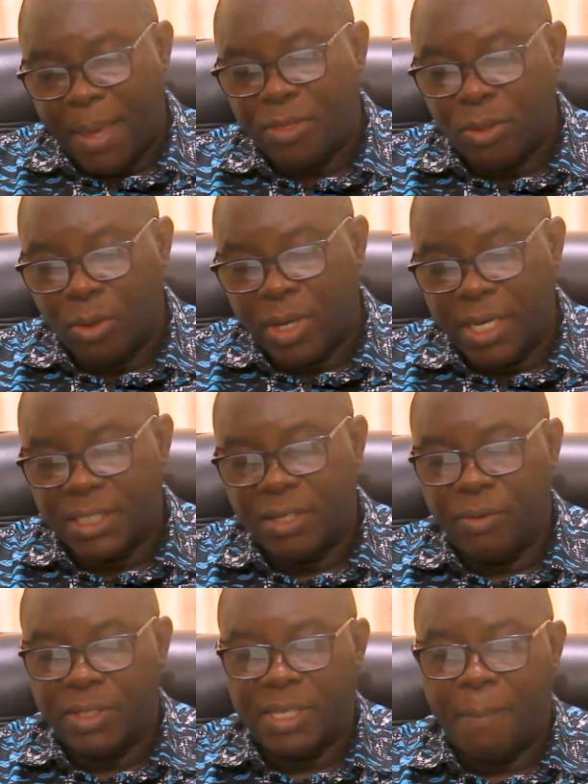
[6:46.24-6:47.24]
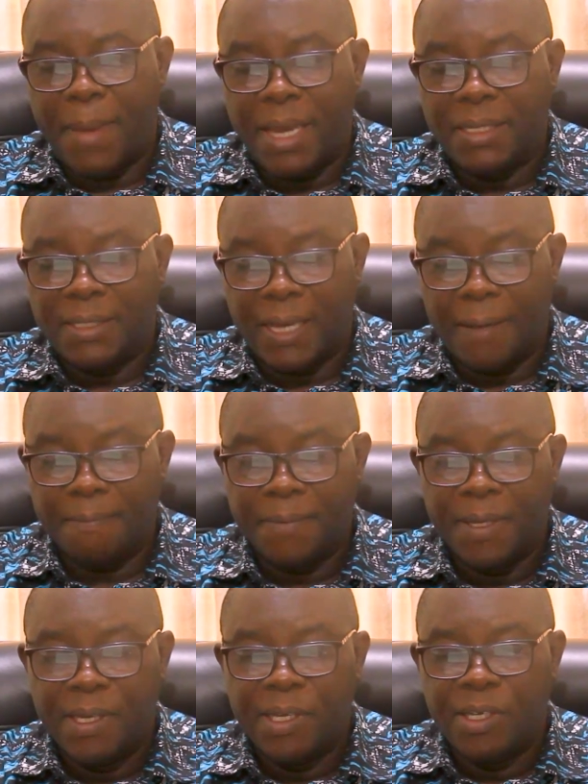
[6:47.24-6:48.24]
birth location was a manger
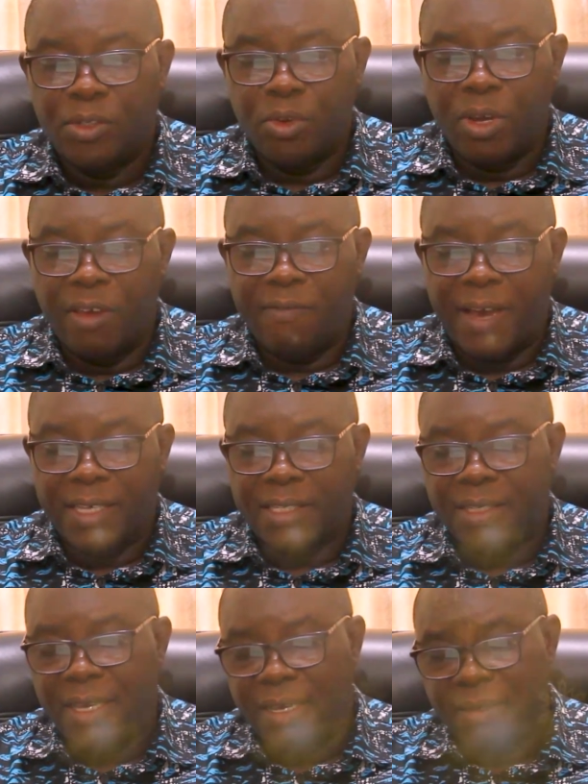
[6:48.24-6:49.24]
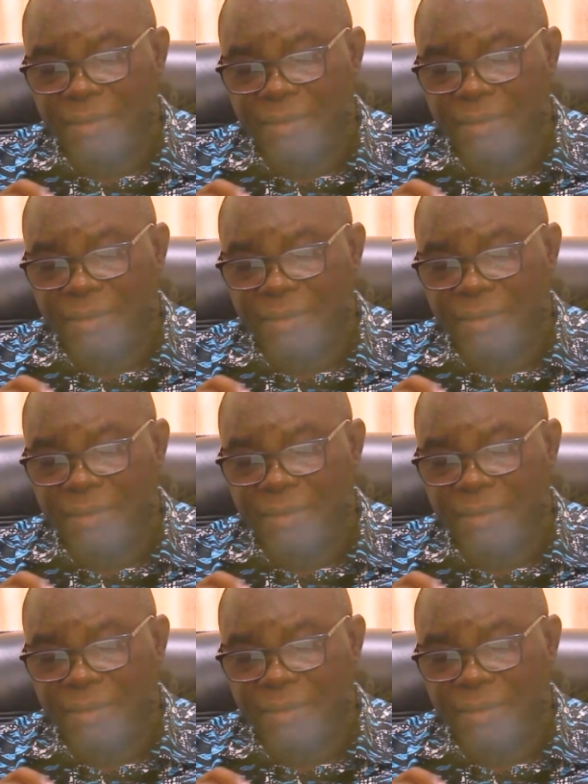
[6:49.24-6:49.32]
to give us